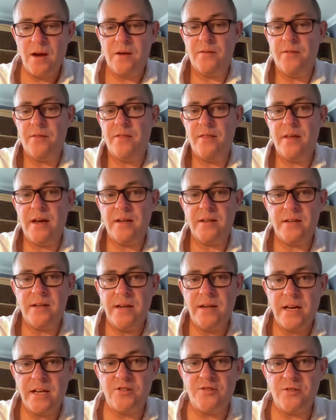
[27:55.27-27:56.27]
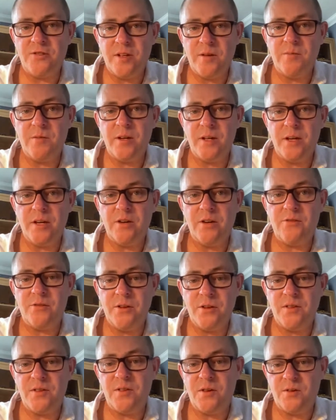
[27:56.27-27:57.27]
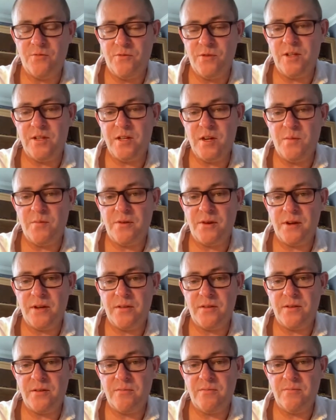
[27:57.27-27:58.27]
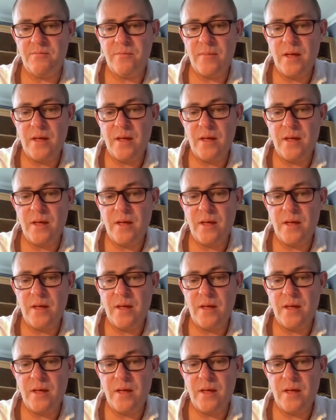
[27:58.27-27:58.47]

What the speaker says: That naturally will increase retail pricing.